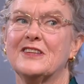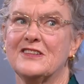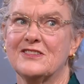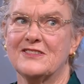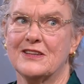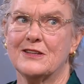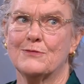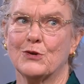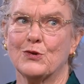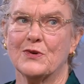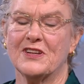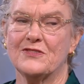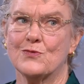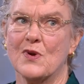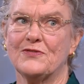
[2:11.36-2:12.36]
these
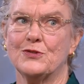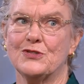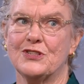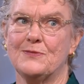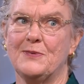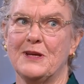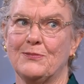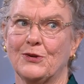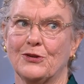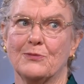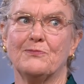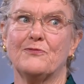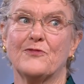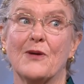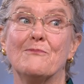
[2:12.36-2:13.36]
immigrant and refugee people to,
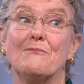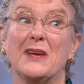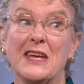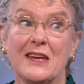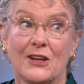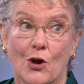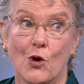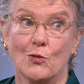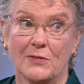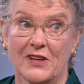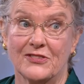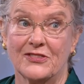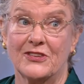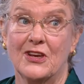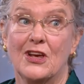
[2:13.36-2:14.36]
from being
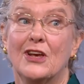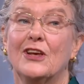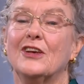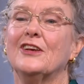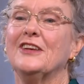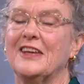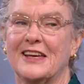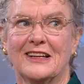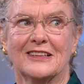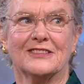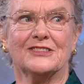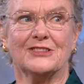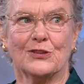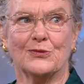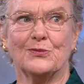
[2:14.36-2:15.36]
homeless. Yeah, mm-hmm. yeah.
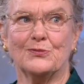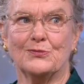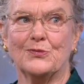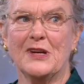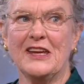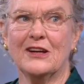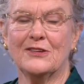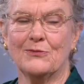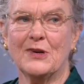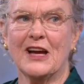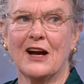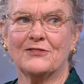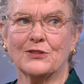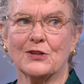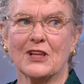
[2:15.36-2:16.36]
So we we
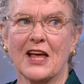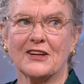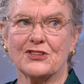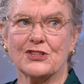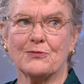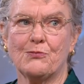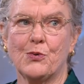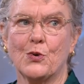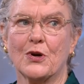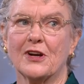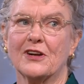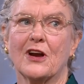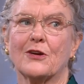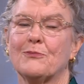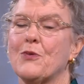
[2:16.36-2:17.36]
offer a lot of
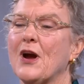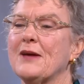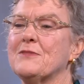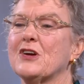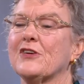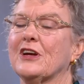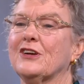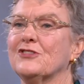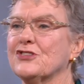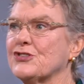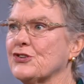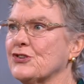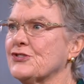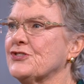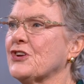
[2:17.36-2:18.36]
support. Our primary
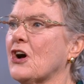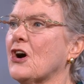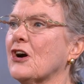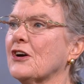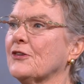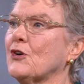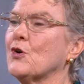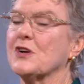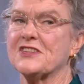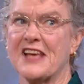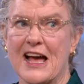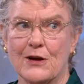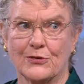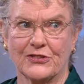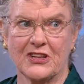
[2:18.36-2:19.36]
concerns are, of course,
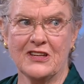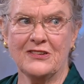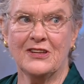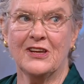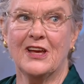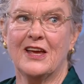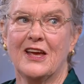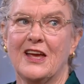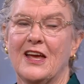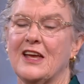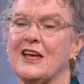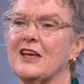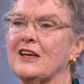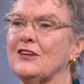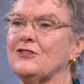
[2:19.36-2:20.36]
housing
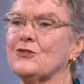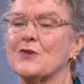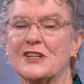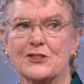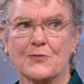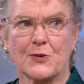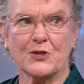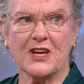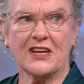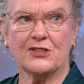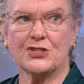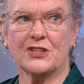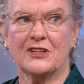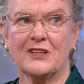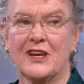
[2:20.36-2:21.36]
and
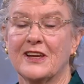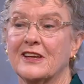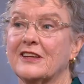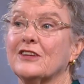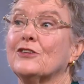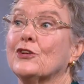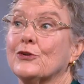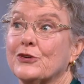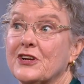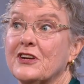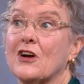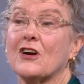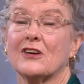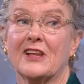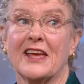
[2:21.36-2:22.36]
transportation and learning
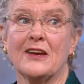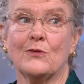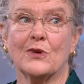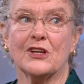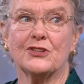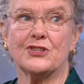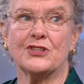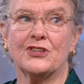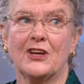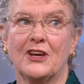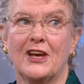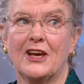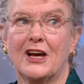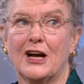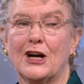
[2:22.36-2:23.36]
our language.
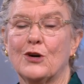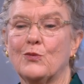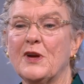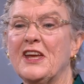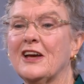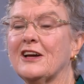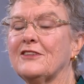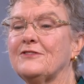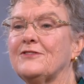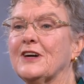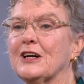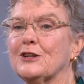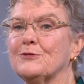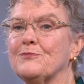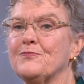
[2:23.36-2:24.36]
Mm. Uh, we have
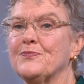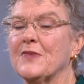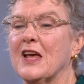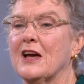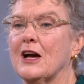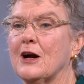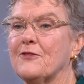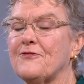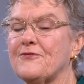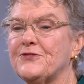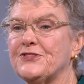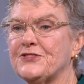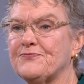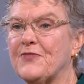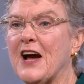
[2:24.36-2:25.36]
um,
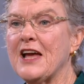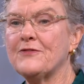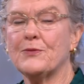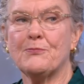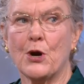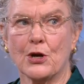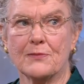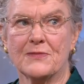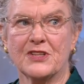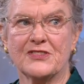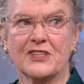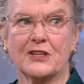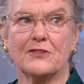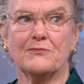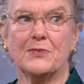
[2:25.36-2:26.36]
five apartments
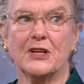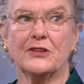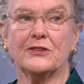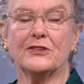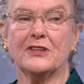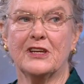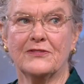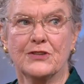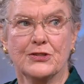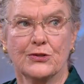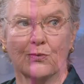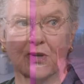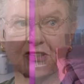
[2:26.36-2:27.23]
that have been given to